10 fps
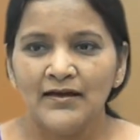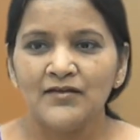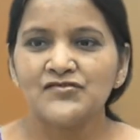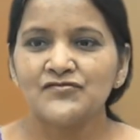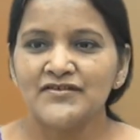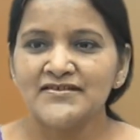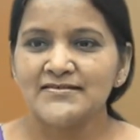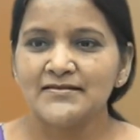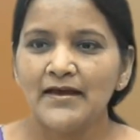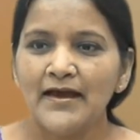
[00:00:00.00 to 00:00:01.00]
Hello
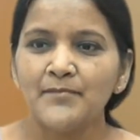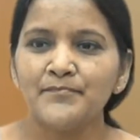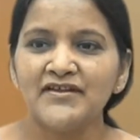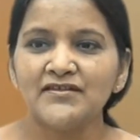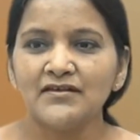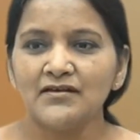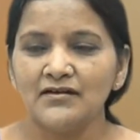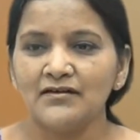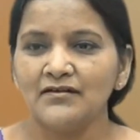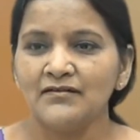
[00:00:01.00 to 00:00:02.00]
students, I am Preeti
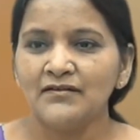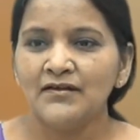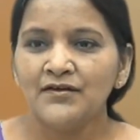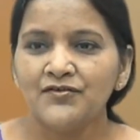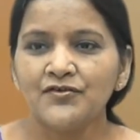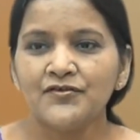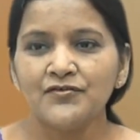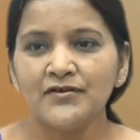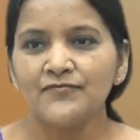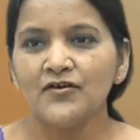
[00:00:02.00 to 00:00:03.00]
Garg, your
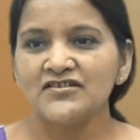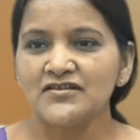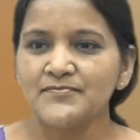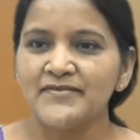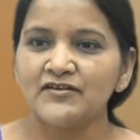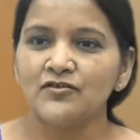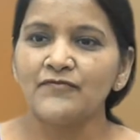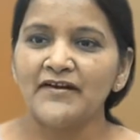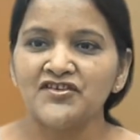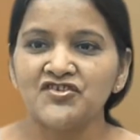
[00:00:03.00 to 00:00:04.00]
tutor for the subject of
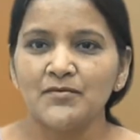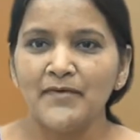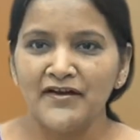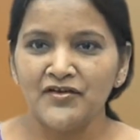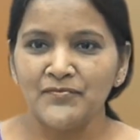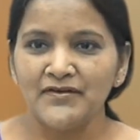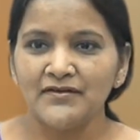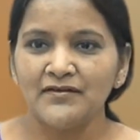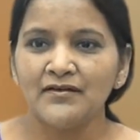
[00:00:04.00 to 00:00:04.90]
financial management.